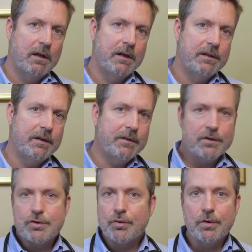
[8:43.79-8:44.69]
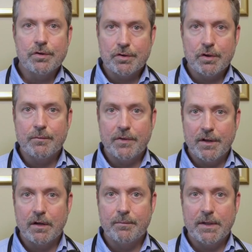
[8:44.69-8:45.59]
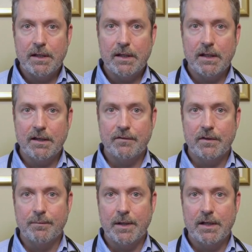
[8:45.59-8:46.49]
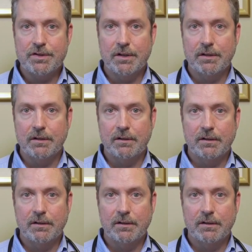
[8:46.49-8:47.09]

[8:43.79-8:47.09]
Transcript: Another short term therapy, if the patient